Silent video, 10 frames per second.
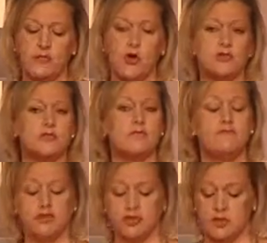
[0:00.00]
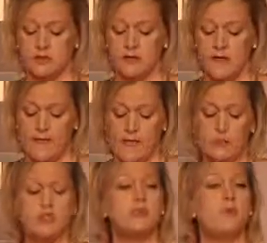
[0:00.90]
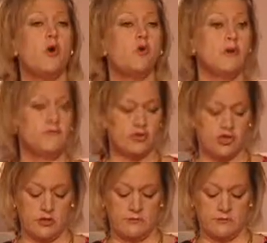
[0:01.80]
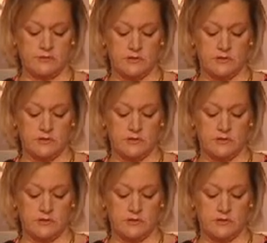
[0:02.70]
a product in Russian, which spoke in Russian.